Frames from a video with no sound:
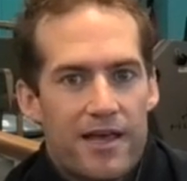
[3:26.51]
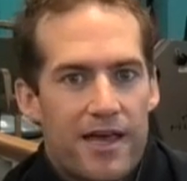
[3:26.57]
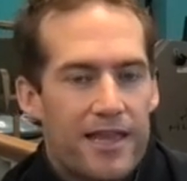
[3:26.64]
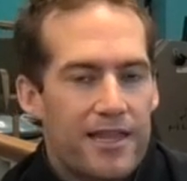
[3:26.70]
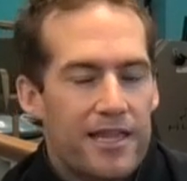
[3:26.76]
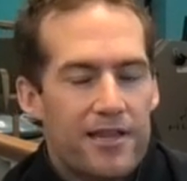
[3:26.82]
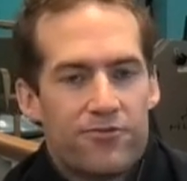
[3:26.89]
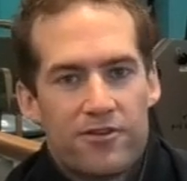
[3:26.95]

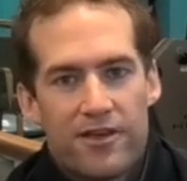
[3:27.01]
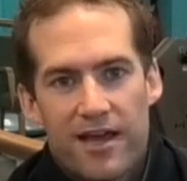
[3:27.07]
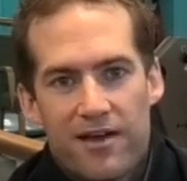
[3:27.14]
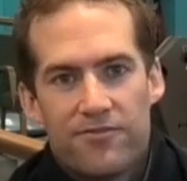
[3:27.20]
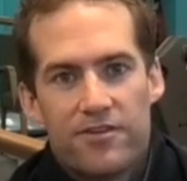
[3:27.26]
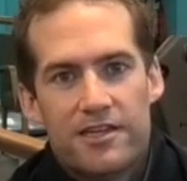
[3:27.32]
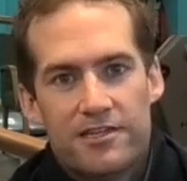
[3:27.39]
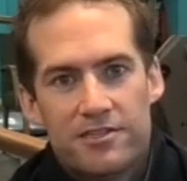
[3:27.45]
And then if you
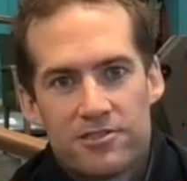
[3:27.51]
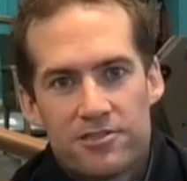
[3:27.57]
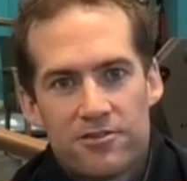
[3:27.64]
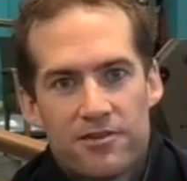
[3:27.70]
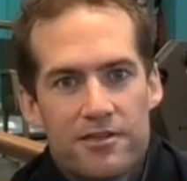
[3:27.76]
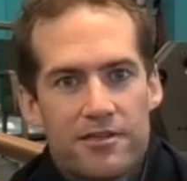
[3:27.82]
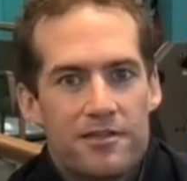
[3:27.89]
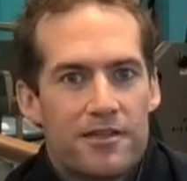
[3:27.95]
have
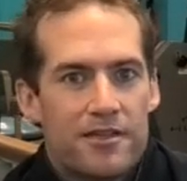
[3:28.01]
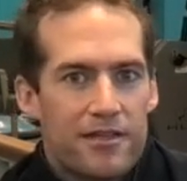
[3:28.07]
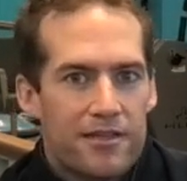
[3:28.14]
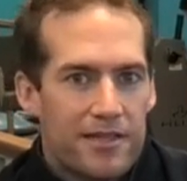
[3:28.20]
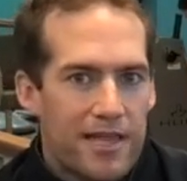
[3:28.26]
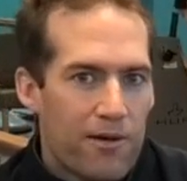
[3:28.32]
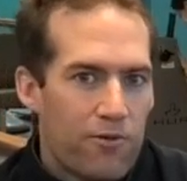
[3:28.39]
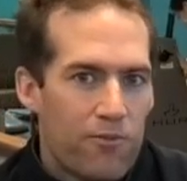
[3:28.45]
injury,
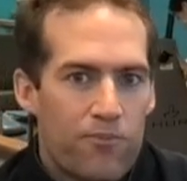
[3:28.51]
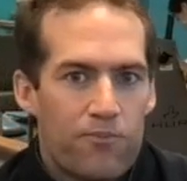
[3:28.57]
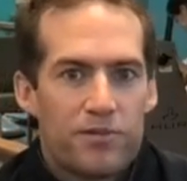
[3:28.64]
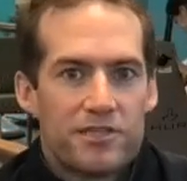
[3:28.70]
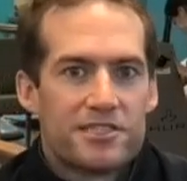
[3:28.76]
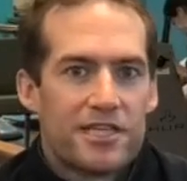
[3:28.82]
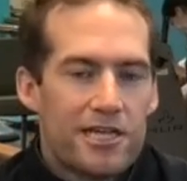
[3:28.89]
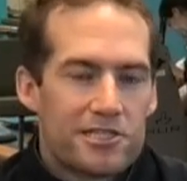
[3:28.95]
that will
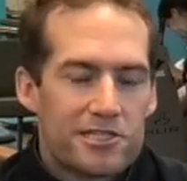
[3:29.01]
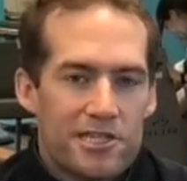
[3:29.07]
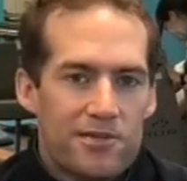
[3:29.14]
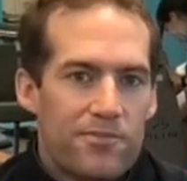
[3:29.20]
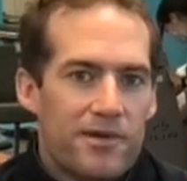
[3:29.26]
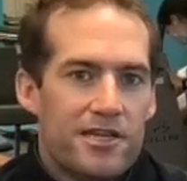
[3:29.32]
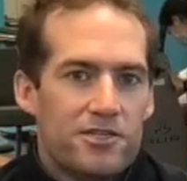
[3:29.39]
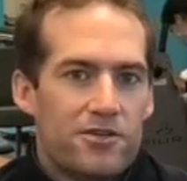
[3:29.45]
potentially
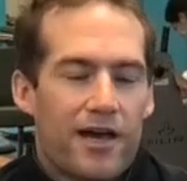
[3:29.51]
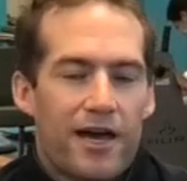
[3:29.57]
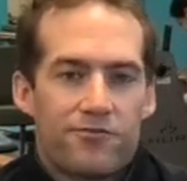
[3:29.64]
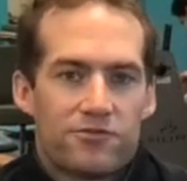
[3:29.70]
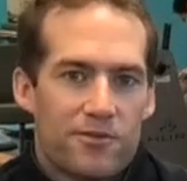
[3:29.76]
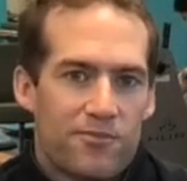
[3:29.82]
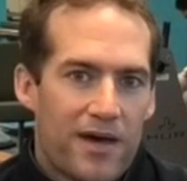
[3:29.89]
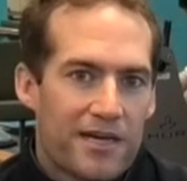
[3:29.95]
mean you
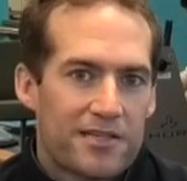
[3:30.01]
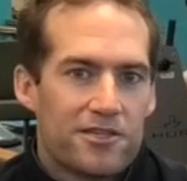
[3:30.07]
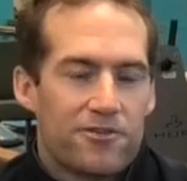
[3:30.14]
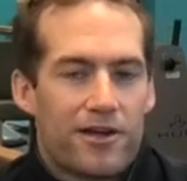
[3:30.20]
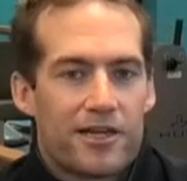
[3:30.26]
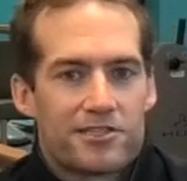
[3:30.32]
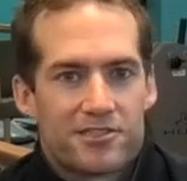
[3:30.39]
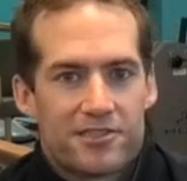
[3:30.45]
have to back
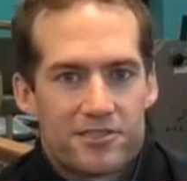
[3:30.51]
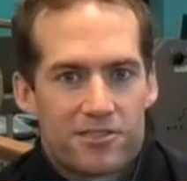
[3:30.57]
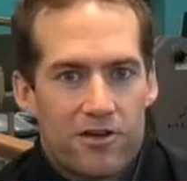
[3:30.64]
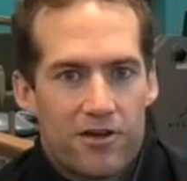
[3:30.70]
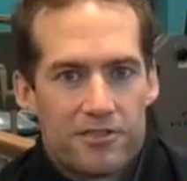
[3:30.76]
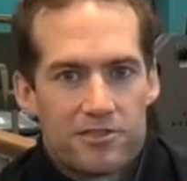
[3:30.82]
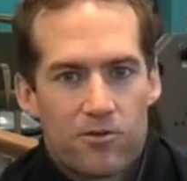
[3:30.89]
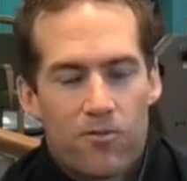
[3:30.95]
your
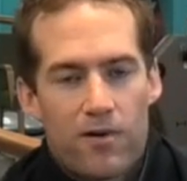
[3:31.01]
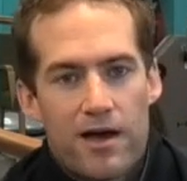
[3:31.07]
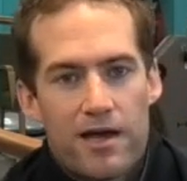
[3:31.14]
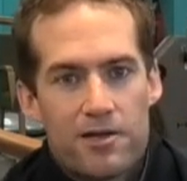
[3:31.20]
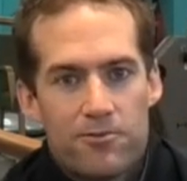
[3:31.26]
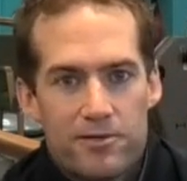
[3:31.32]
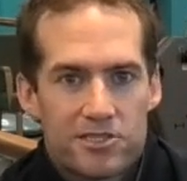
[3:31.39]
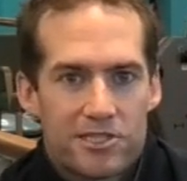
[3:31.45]
exercise
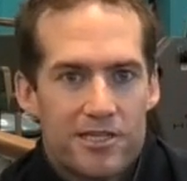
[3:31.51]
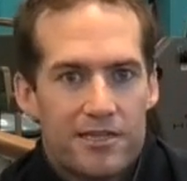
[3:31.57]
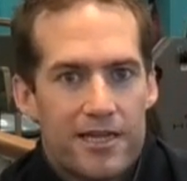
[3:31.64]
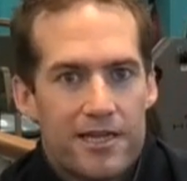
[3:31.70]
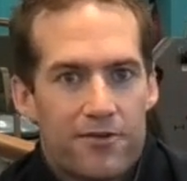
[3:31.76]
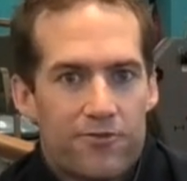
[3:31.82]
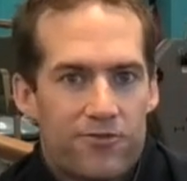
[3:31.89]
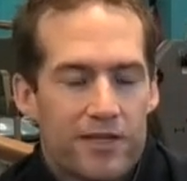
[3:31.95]
away, which can
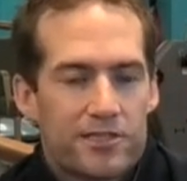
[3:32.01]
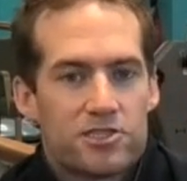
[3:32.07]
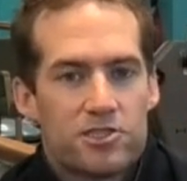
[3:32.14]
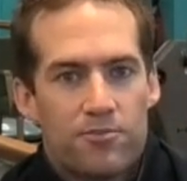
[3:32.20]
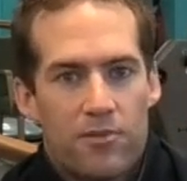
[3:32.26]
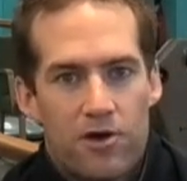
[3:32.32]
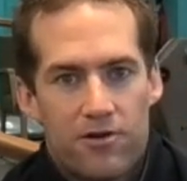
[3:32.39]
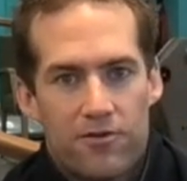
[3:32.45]
then affect
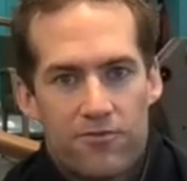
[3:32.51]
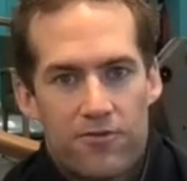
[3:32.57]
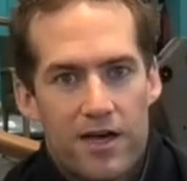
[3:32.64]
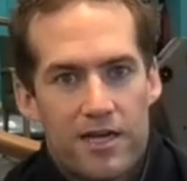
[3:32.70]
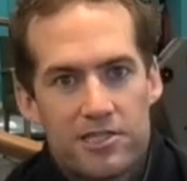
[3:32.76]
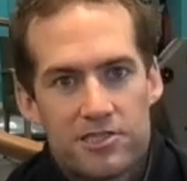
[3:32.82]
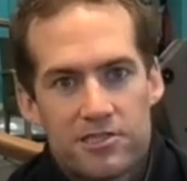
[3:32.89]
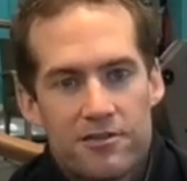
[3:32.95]
your
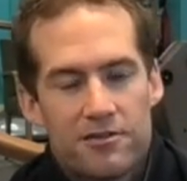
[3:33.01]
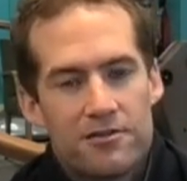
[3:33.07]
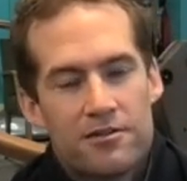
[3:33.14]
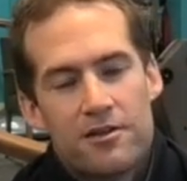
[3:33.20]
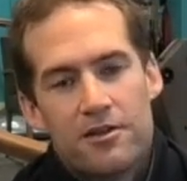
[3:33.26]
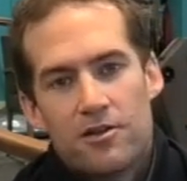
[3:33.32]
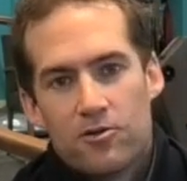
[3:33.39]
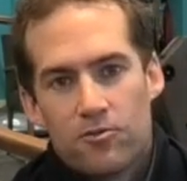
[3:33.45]
motivation,
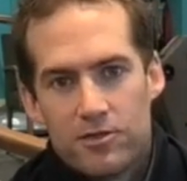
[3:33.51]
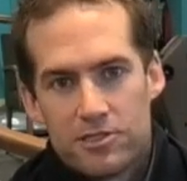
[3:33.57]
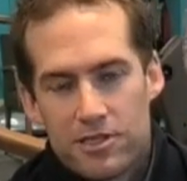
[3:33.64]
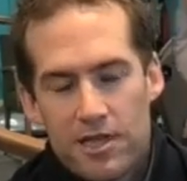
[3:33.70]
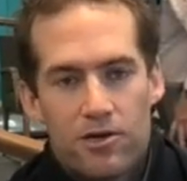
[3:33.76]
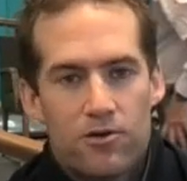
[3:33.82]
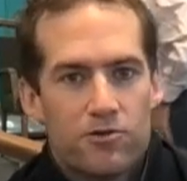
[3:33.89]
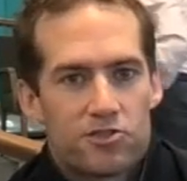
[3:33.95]
which
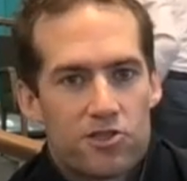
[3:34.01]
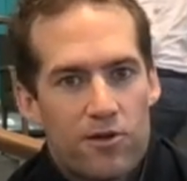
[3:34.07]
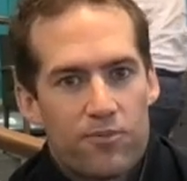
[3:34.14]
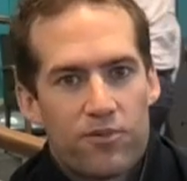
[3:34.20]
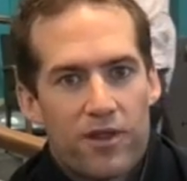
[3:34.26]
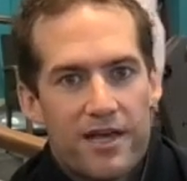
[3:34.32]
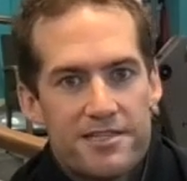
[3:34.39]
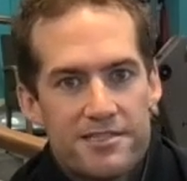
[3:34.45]
then also
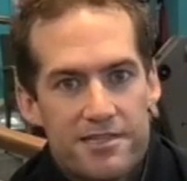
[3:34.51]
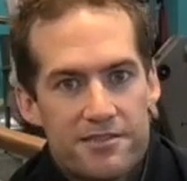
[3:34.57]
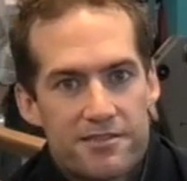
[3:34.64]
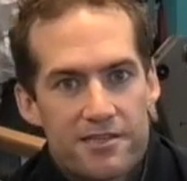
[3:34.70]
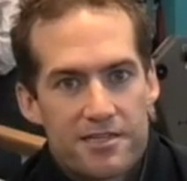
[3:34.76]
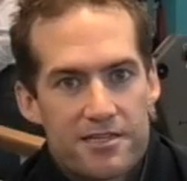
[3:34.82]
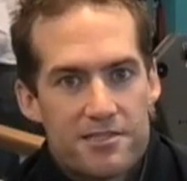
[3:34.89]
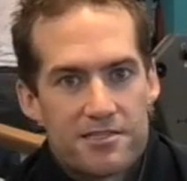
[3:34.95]
plays
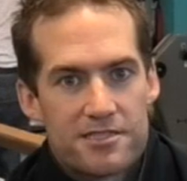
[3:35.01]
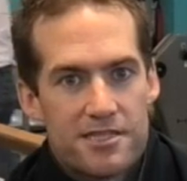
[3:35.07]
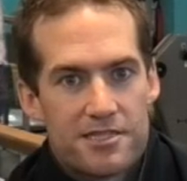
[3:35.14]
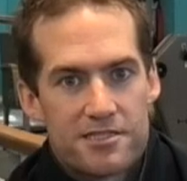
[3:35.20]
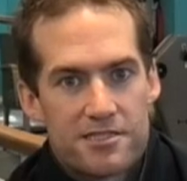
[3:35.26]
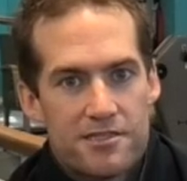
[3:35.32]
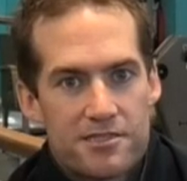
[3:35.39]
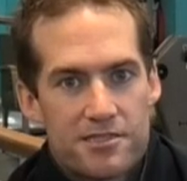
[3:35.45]
into
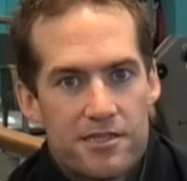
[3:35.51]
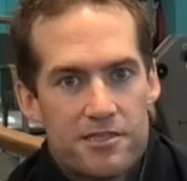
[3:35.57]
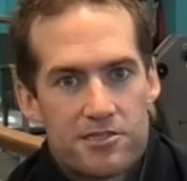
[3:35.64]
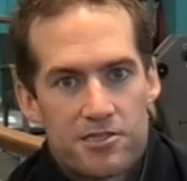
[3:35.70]
consistency.